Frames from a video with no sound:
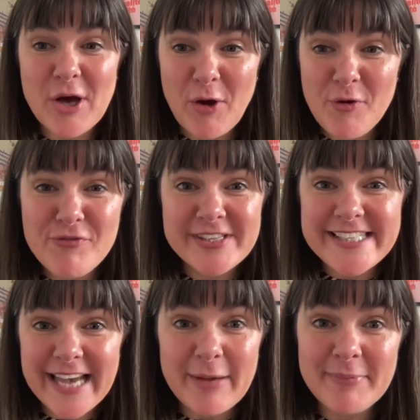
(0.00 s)

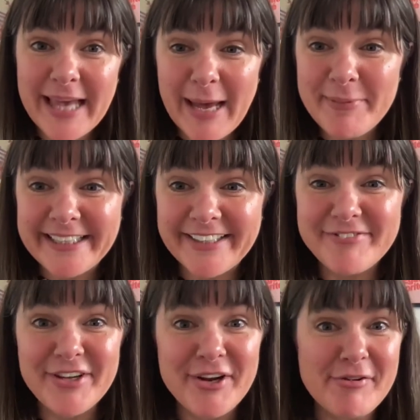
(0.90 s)
overtime capital of
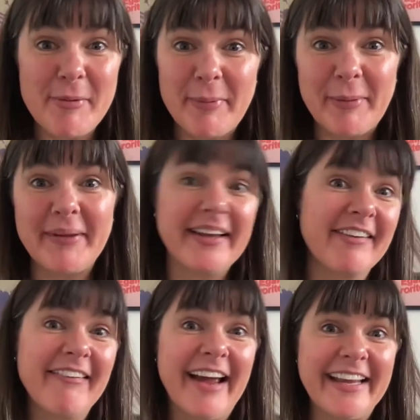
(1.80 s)
Europe. I mean,
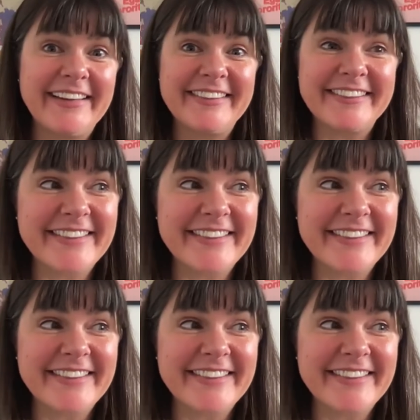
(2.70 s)
great.